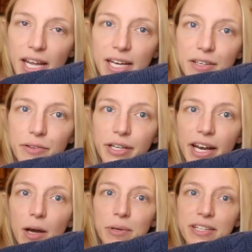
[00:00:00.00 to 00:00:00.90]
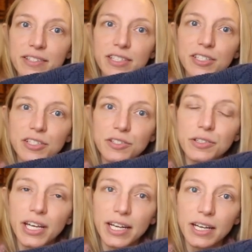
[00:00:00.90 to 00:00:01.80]
and you look at how many stitches
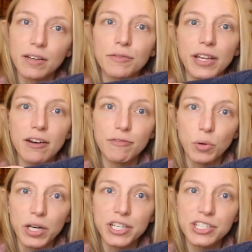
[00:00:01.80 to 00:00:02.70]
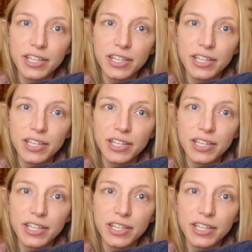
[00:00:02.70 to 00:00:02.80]
you're getting for that four inch